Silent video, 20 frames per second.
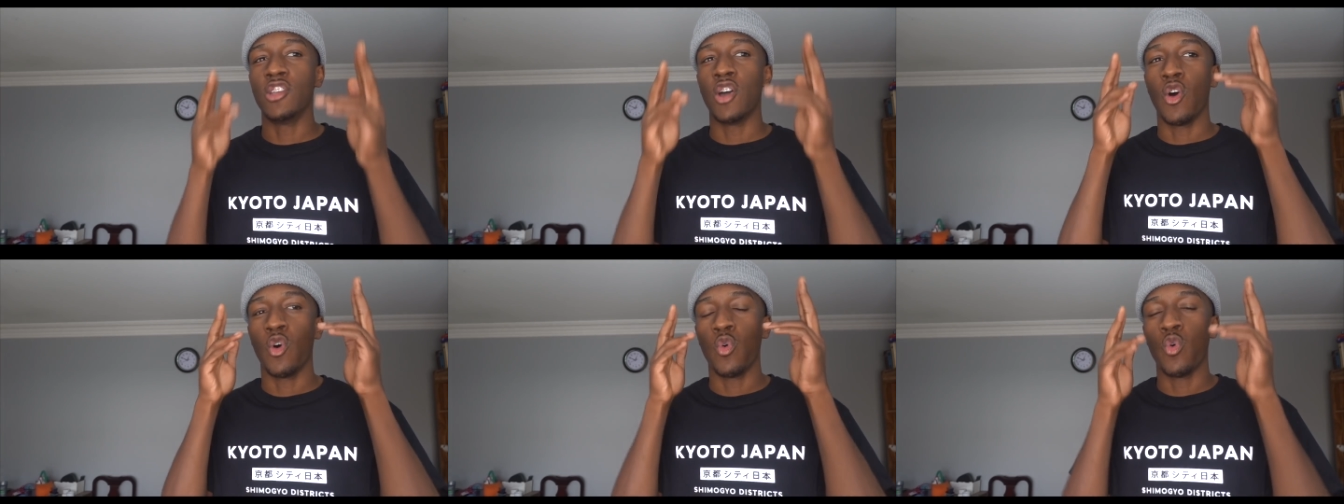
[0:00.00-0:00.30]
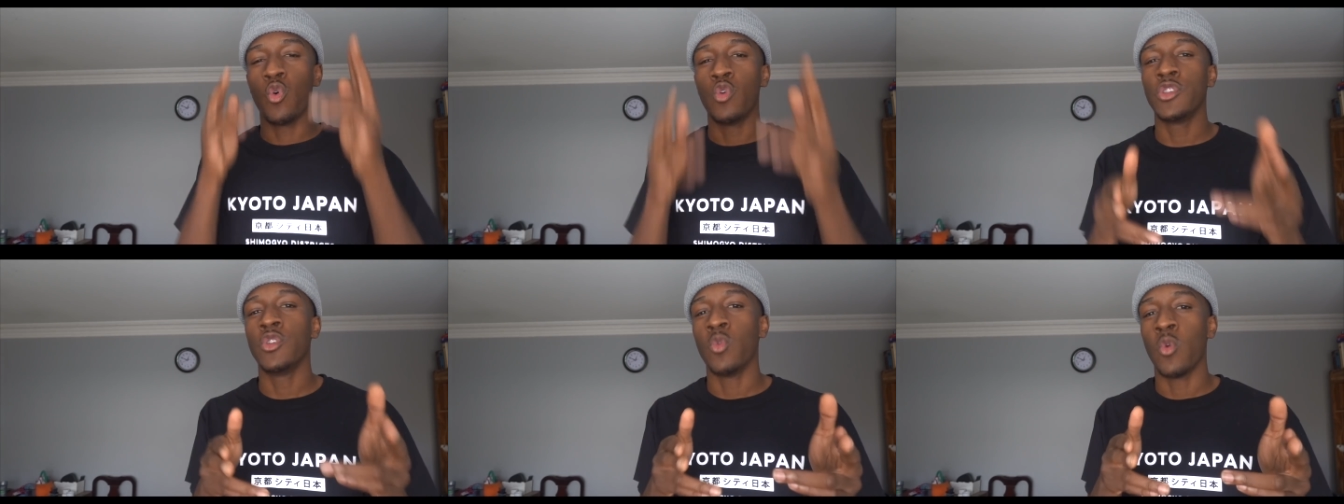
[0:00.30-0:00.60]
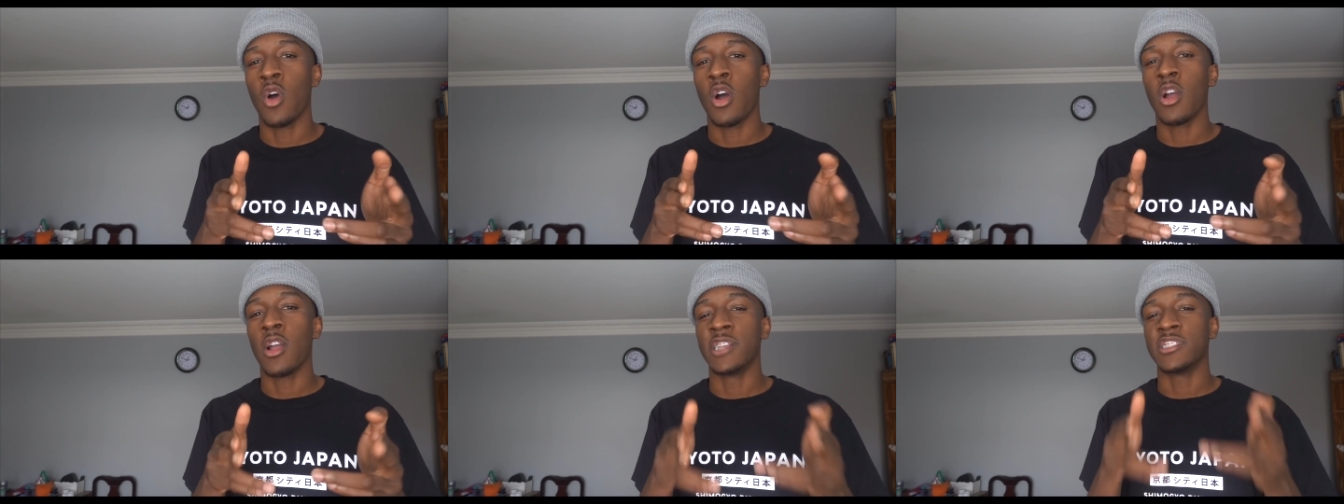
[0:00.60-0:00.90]
know who
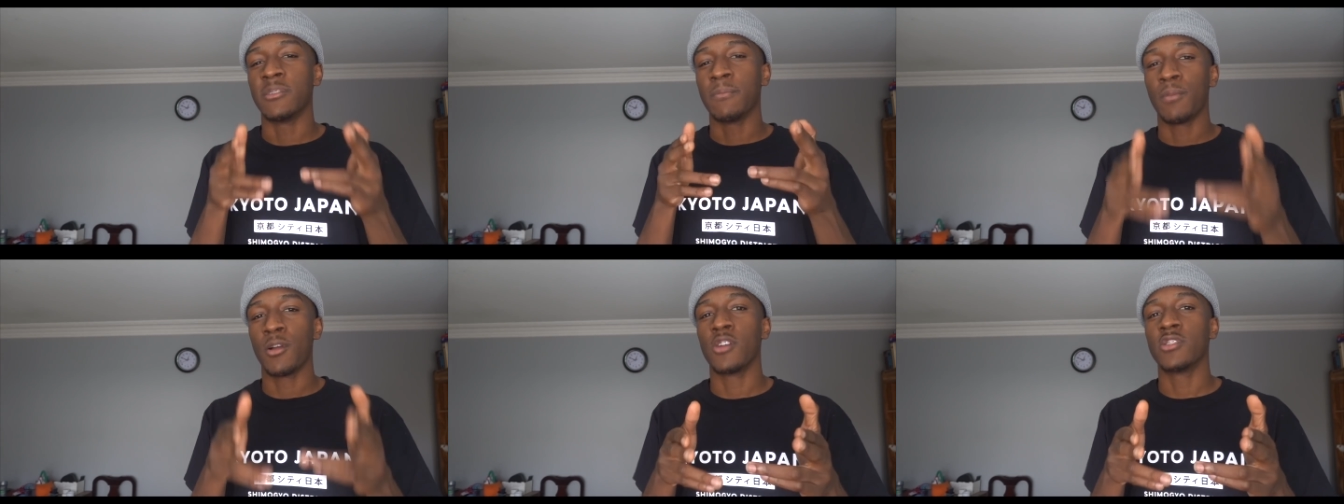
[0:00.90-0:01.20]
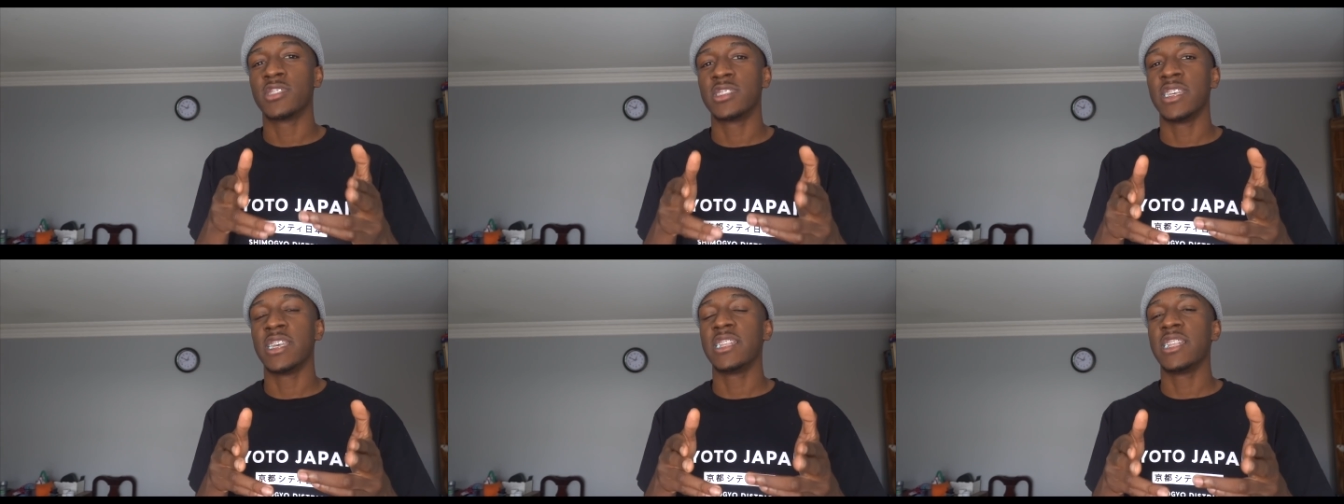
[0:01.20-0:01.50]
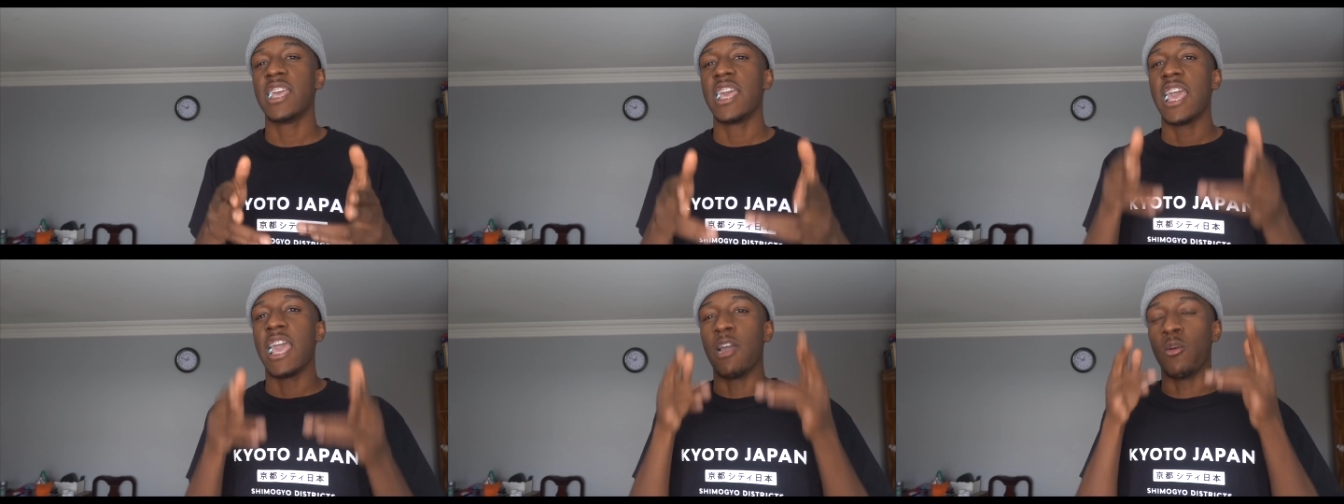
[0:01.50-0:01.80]
you are as a
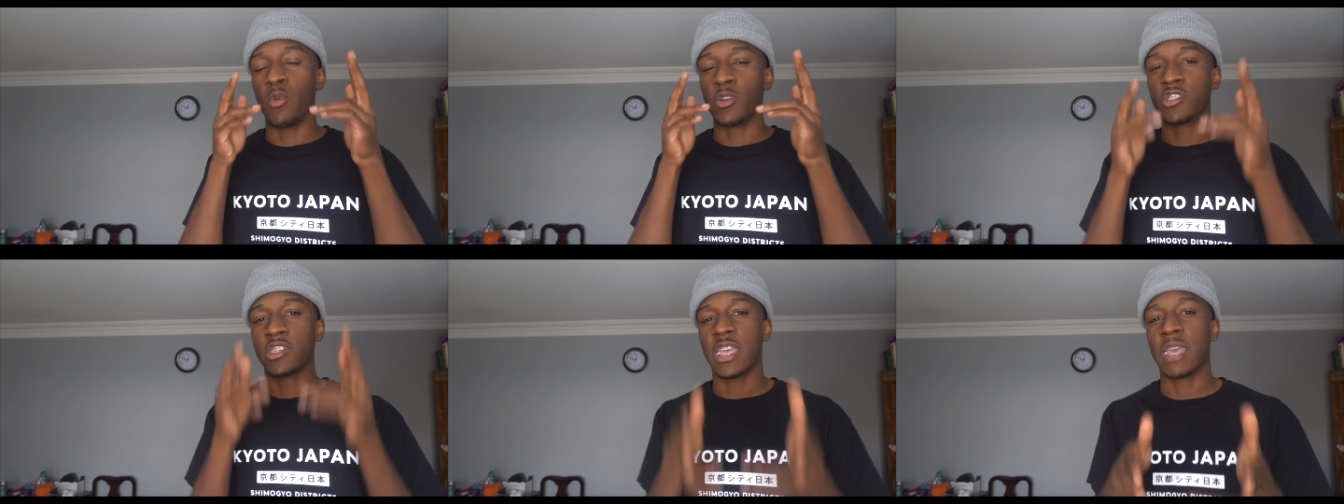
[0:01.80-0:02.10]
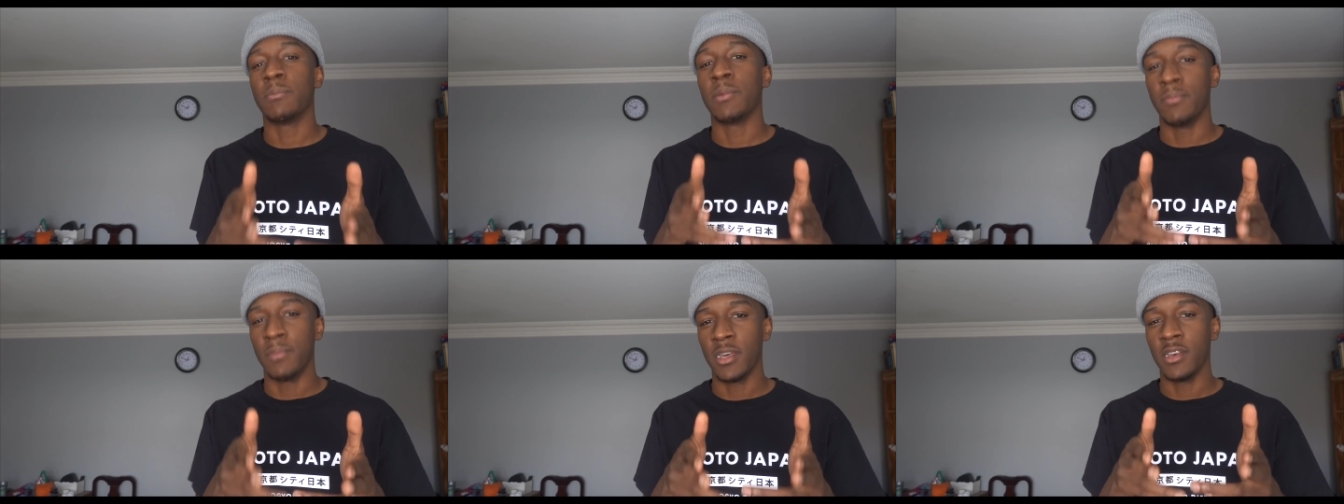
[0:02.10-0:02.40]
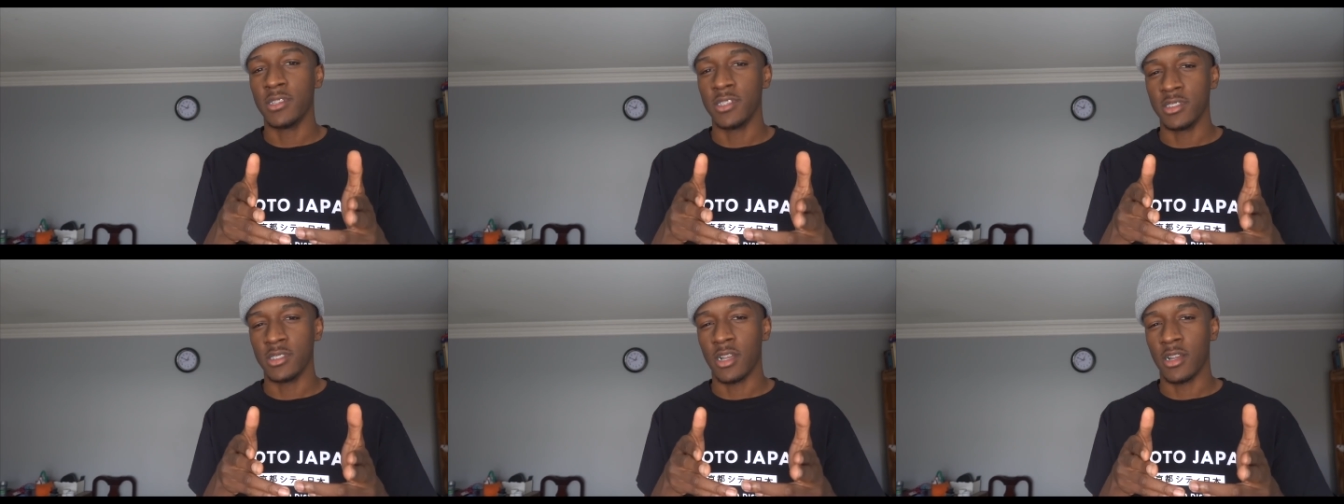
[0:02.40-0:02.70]
person and what your
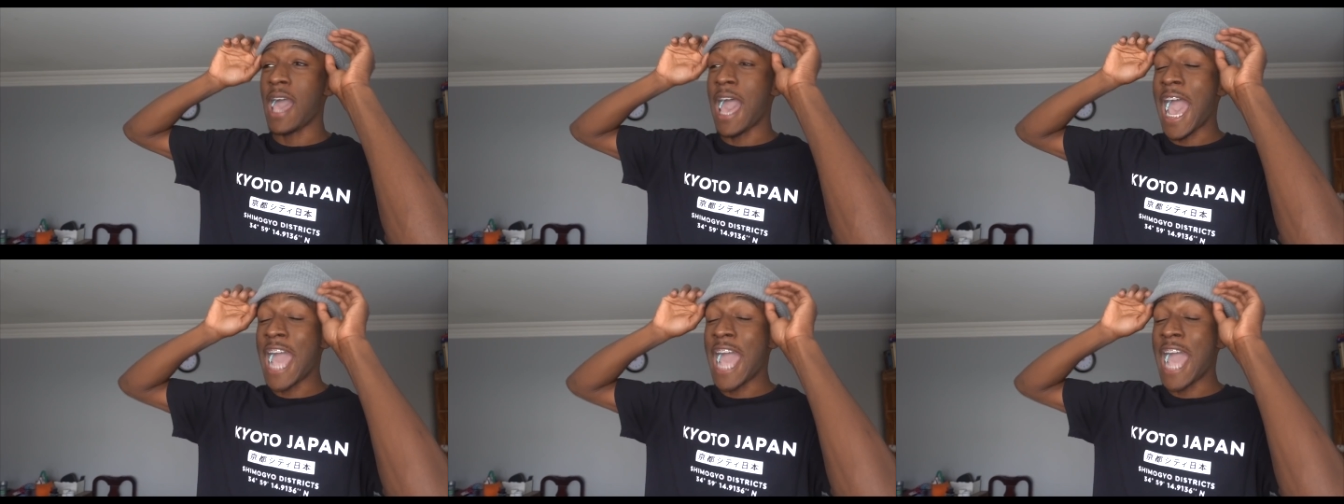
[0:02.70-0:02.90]
capabilities are.